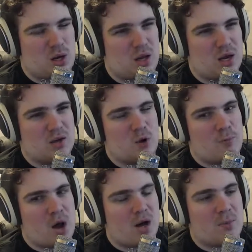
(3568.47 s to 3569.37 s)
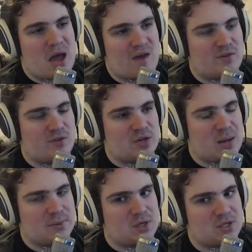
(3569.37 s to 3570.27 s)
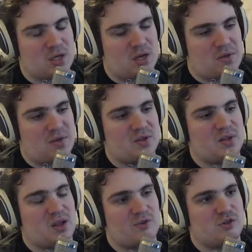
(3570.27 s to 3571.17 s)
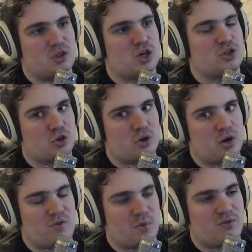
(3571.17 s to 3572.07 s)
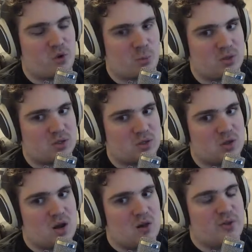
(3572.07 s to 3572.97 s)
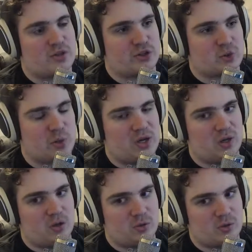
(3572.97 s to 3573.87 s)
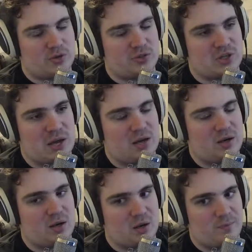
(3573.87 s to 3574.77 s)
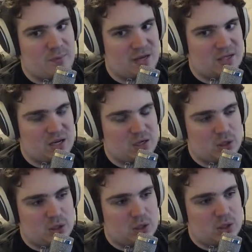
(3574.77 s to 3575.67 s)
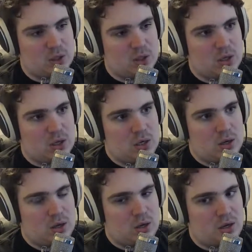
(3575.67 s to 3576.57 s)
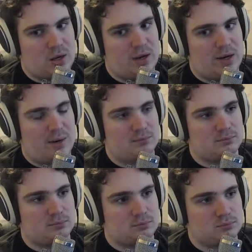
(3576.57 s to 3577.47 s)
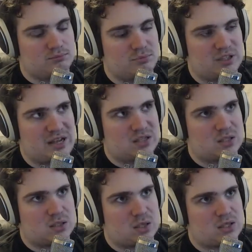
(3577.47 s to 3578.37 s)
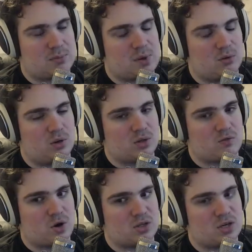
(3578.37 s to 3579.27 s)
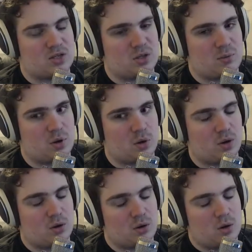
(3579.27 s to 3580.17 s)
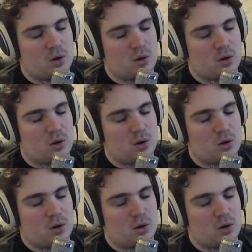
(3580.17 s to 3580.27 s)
And I go bottom half of the top 16. I think that they'll have just good enough a performance that they'll squeak into loser's side of main stage. But that's about as far as I see them going.